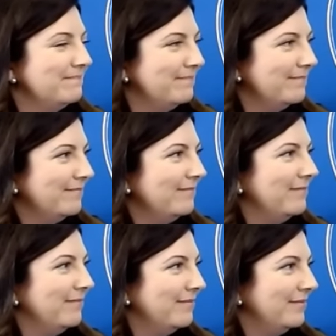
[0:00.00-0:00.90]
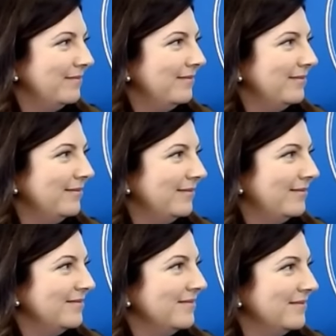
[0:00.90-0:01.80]

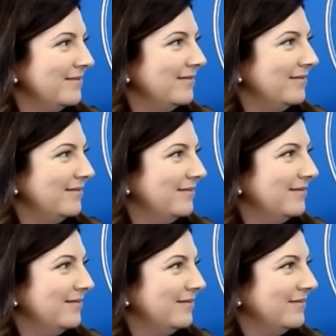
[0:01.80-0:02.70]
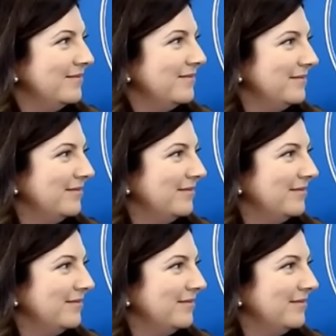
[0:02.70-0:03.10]
(not speaking)